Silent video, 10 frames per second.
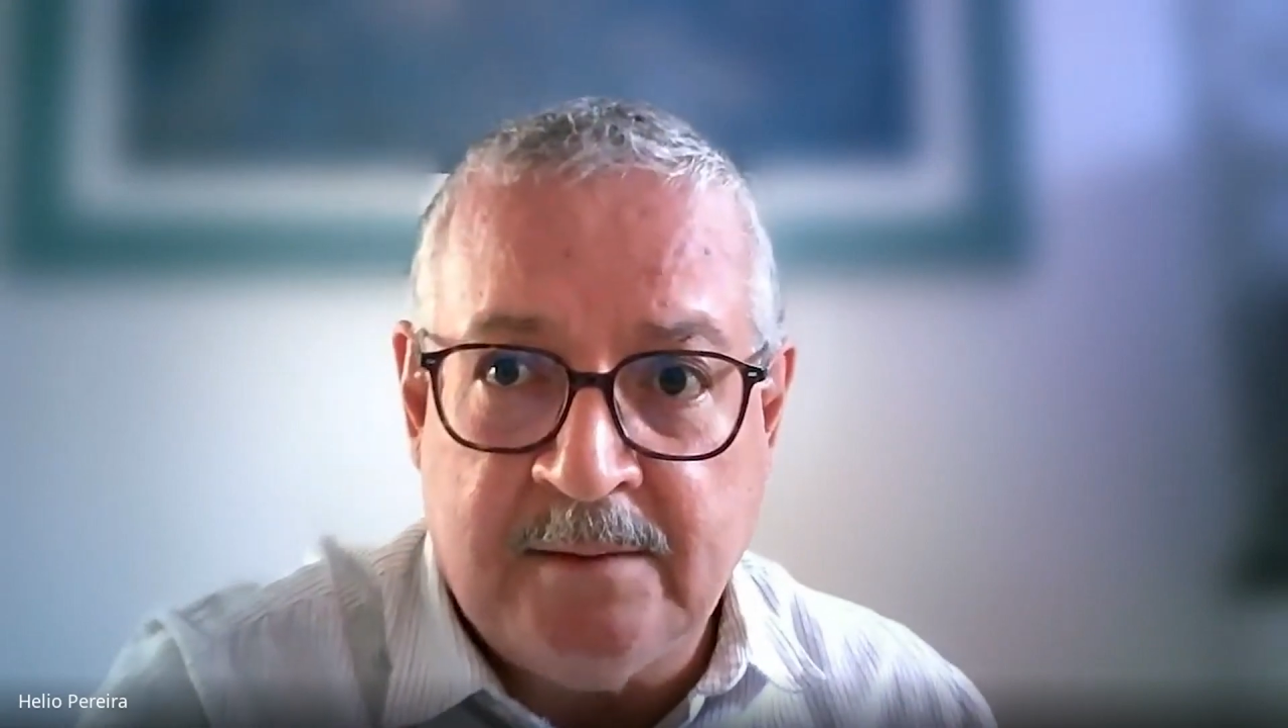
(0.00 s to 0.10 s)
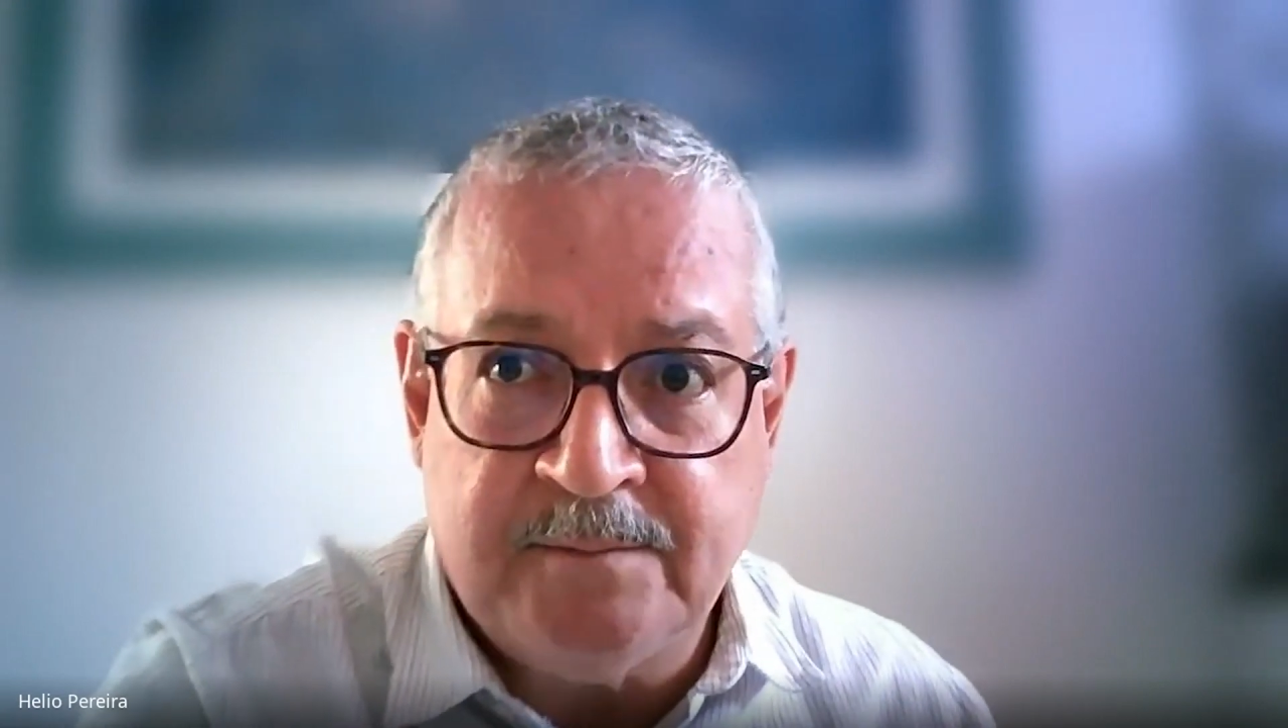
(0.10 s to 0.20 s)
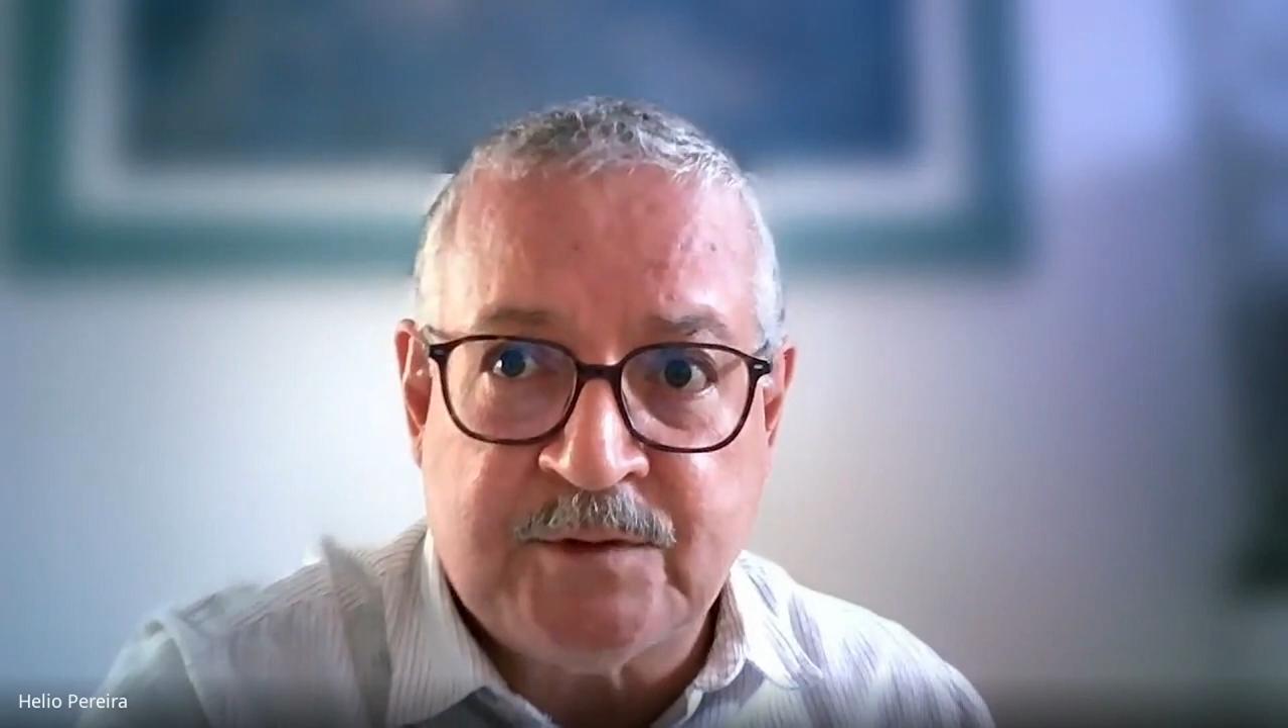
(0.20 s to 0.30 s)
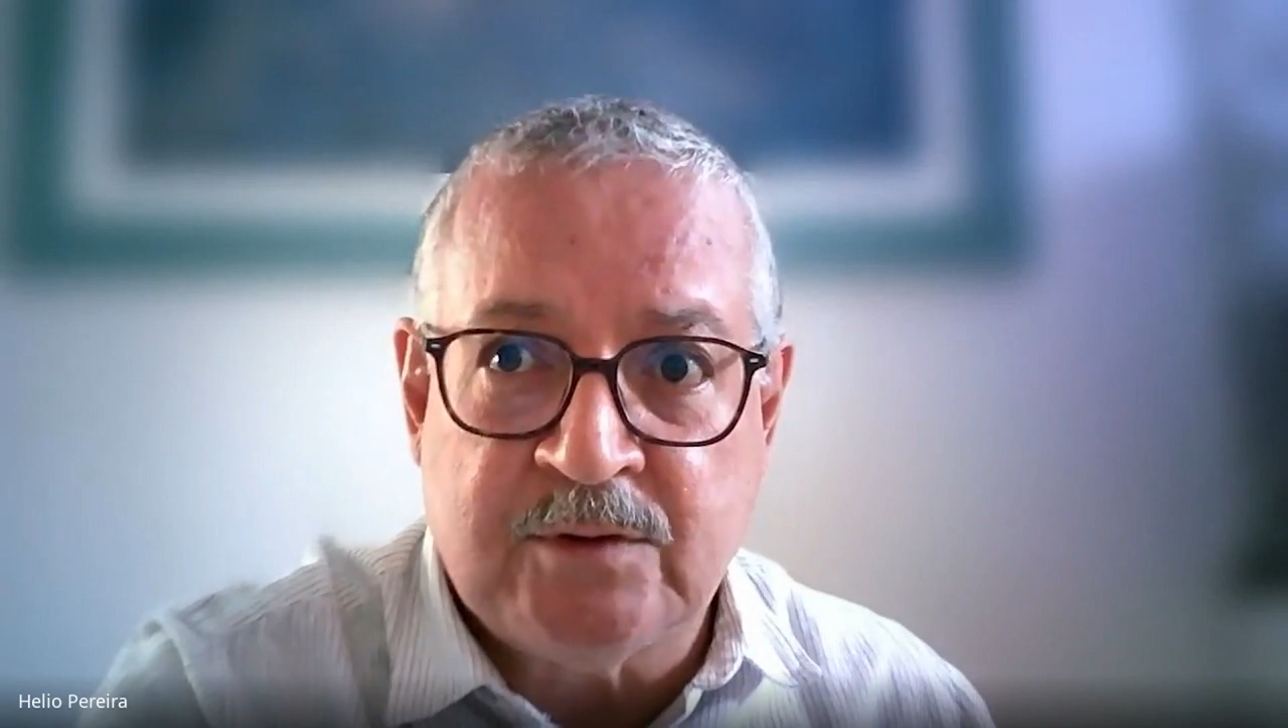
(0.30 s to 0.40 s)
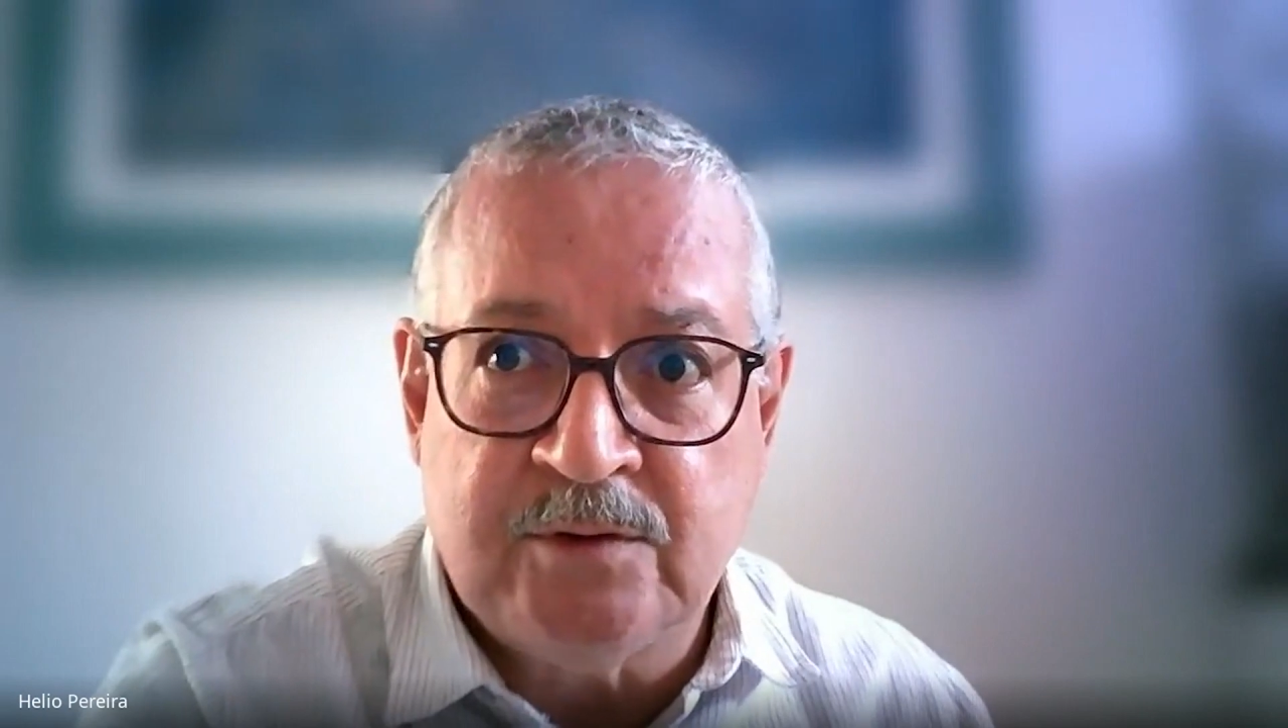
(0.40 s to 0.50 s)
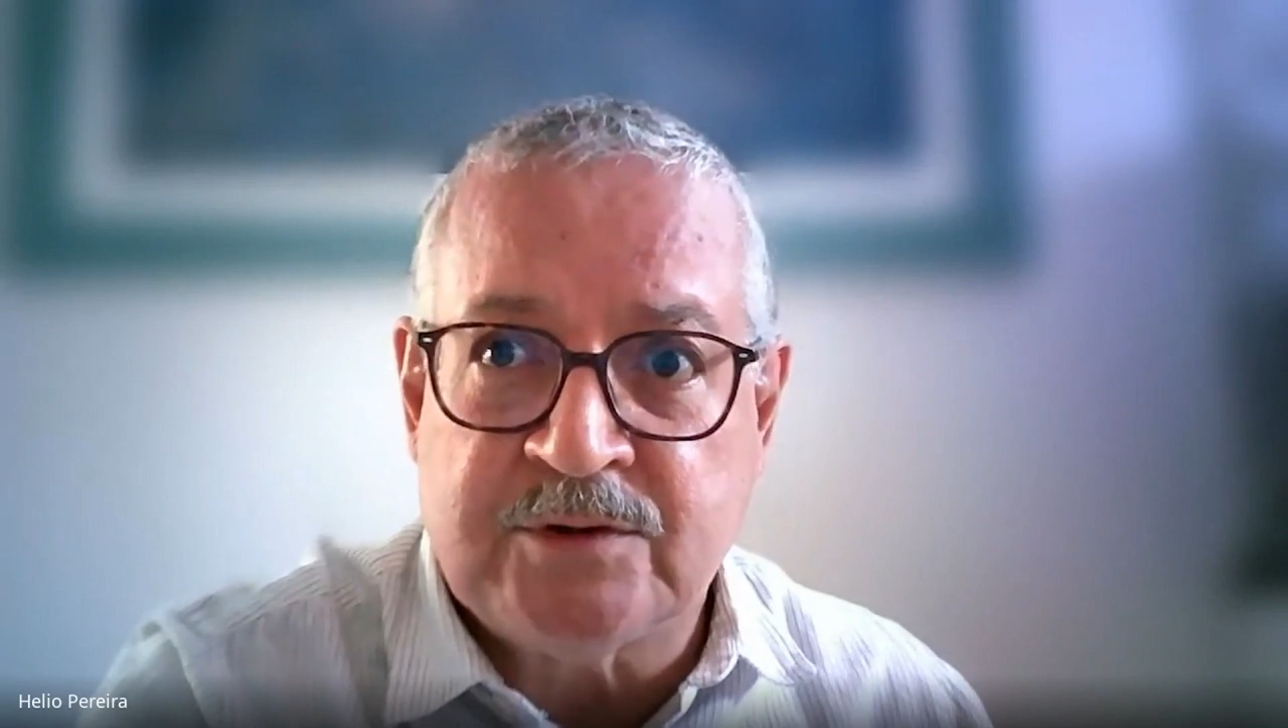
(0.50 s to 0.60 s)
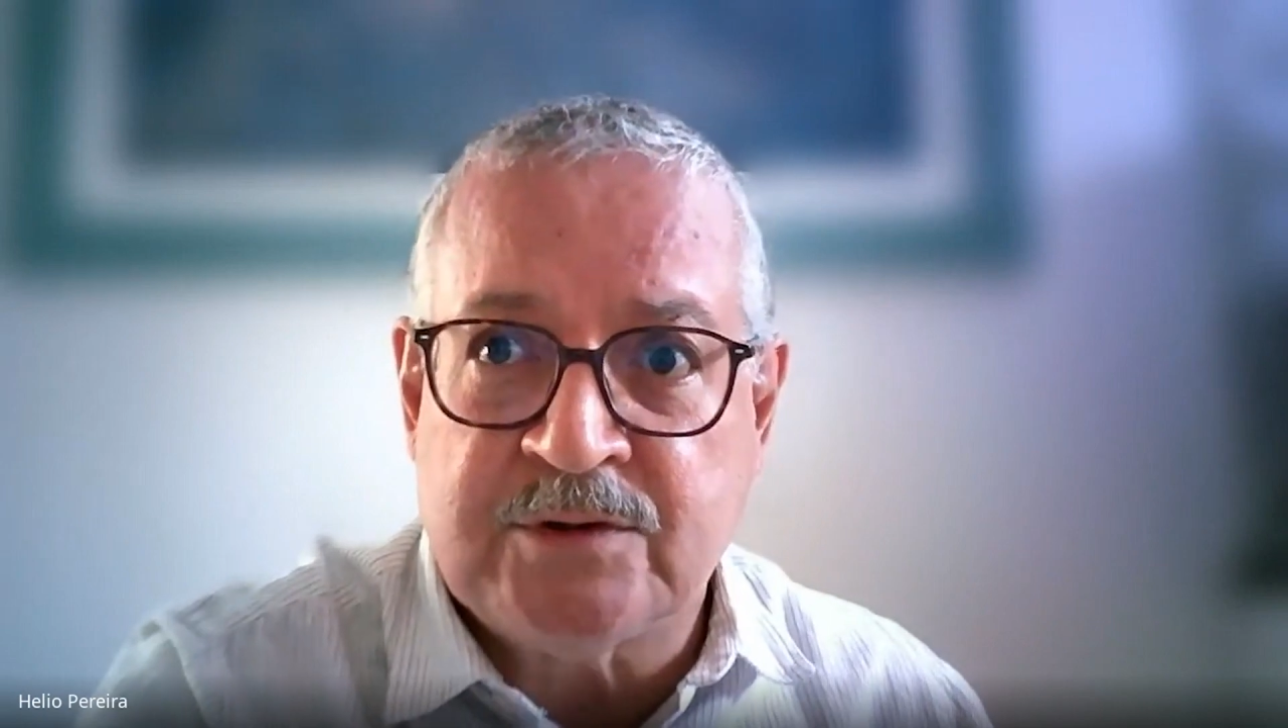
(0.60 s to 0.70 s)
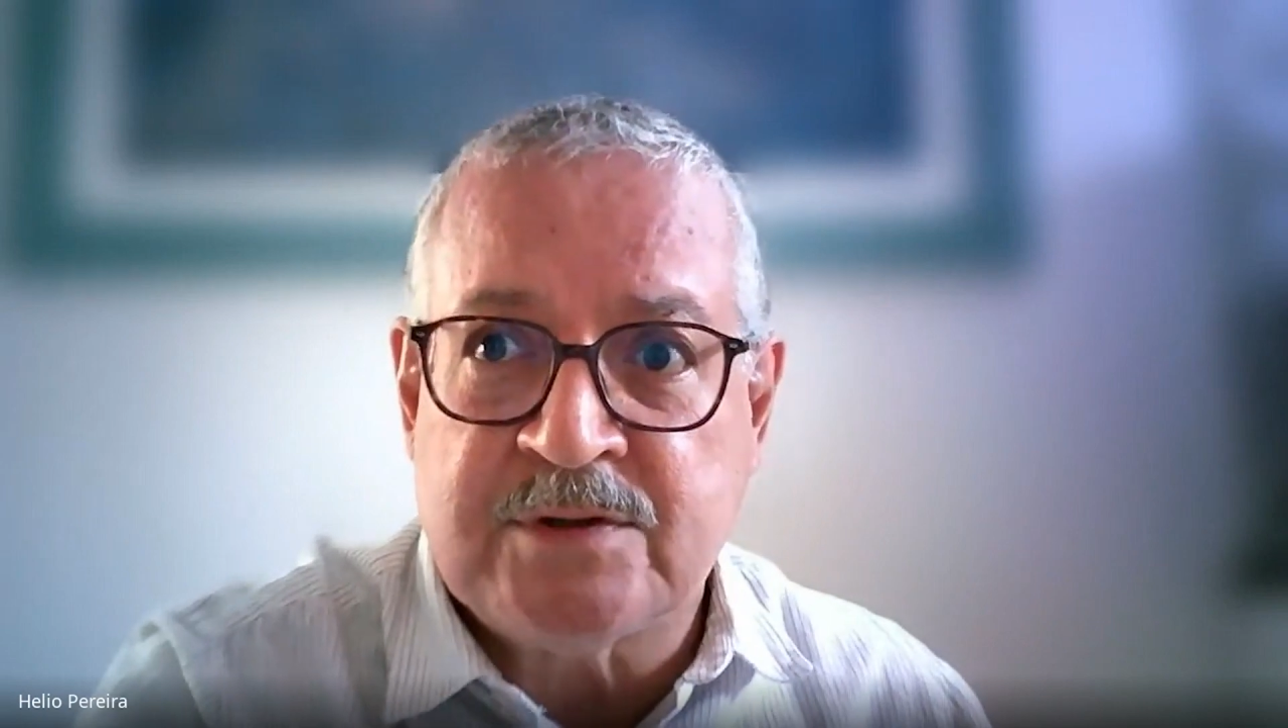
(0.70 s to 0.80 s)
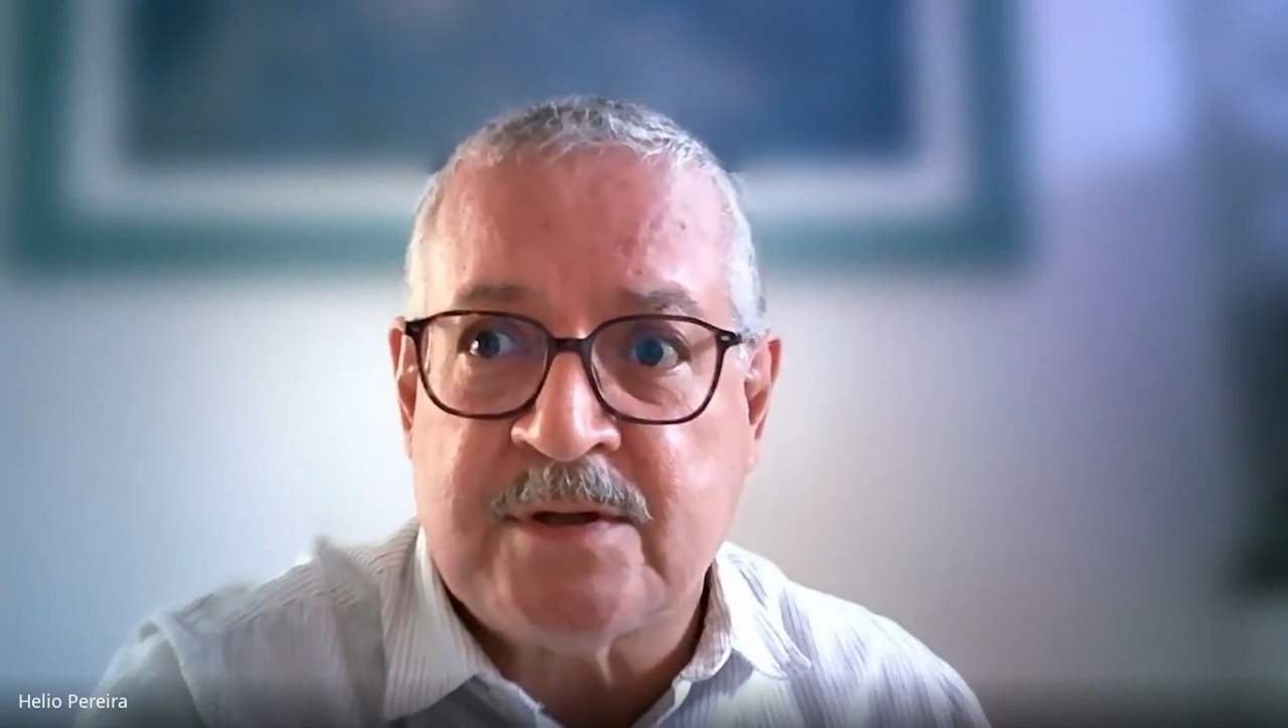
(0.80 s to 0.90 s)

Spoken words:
solutions,